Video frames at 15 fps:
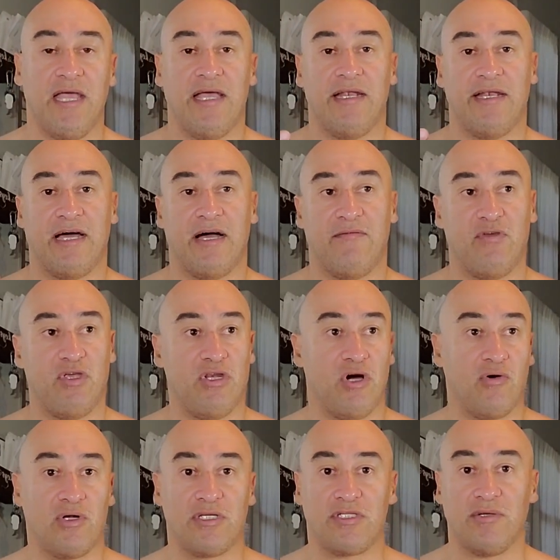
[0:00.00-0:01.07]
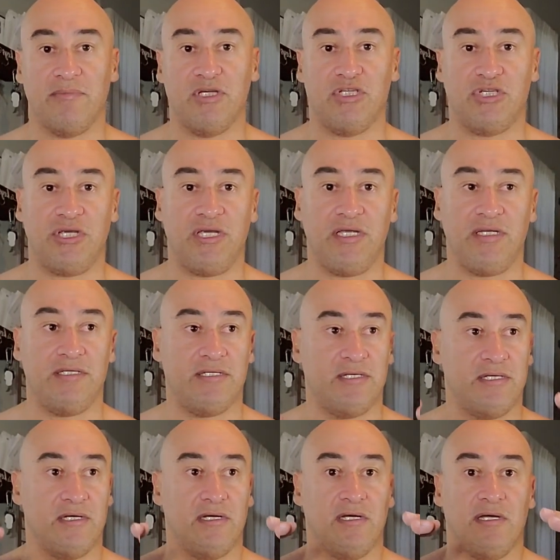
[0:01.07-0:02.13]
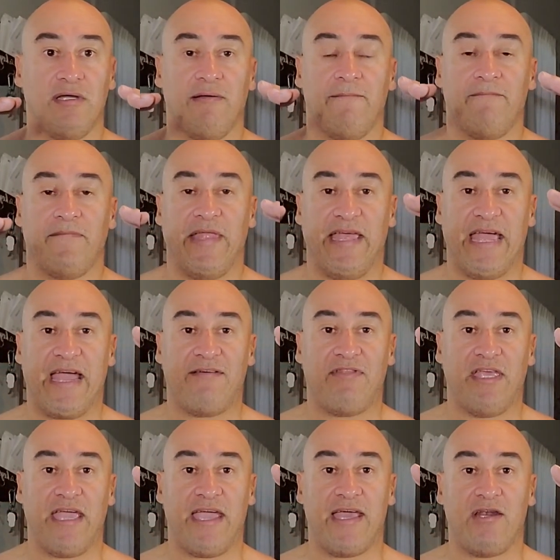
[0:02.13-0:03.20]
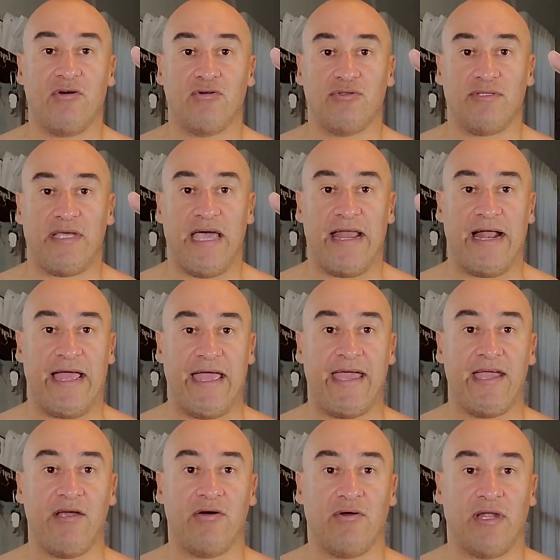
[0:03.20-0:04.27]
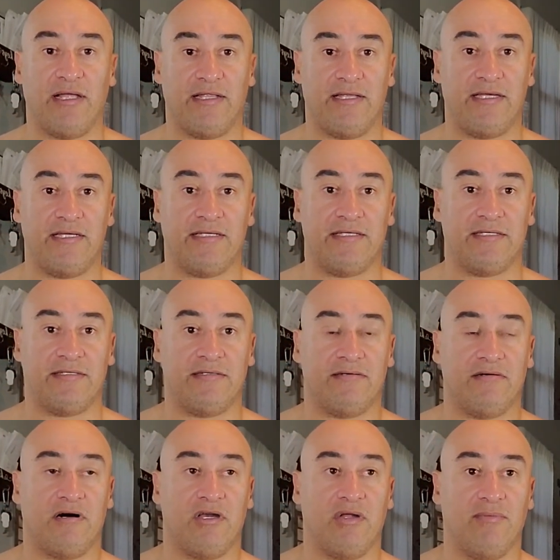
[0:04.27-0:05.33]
Now if you notice the machines, they have the handles at an angle like this on the